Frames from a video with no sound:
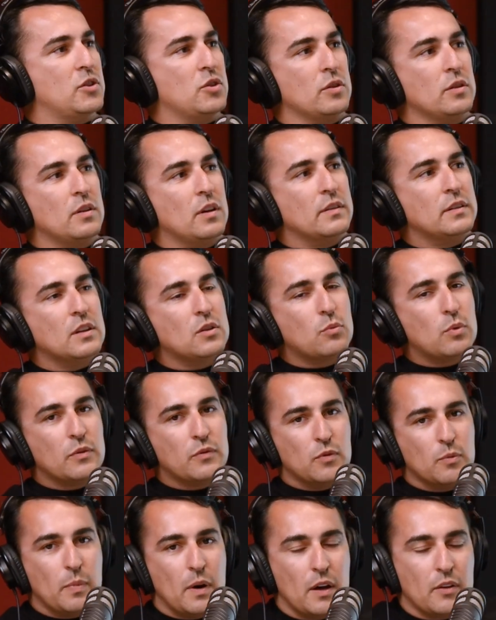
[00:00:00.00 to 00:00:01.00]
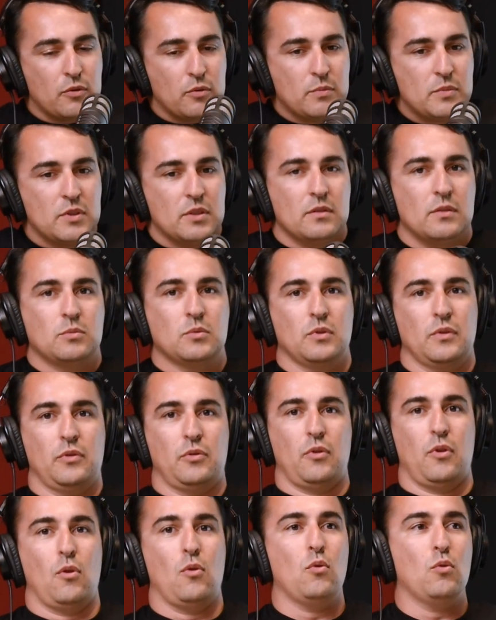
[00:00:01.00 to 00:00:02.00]
Oh, actually, another one for bathrooms. I'm going to
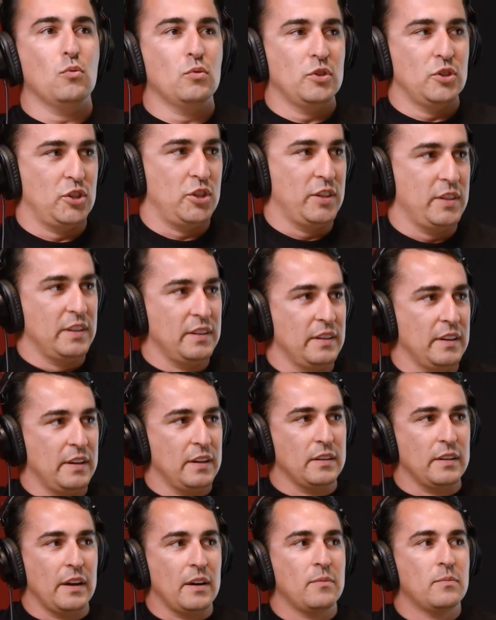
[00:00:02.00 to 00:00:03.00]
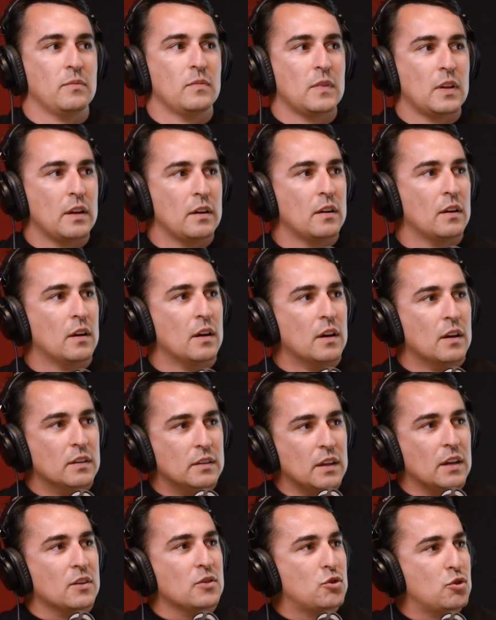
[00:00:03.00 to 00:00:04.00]
throw all the shit in here now.
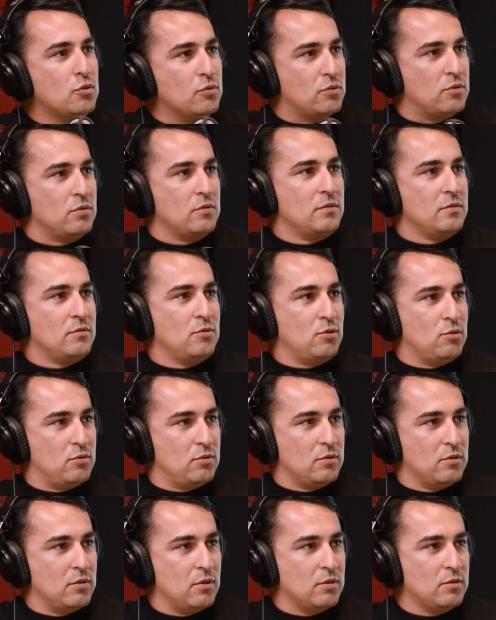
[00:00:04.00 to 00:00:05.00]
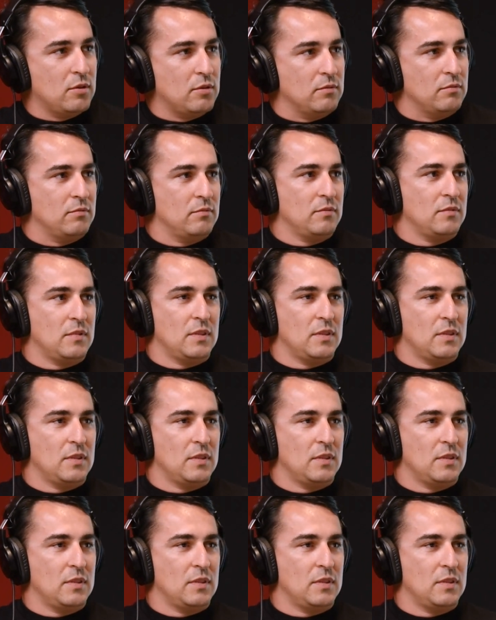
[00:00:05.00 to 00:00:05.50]
No, shush. Hold on.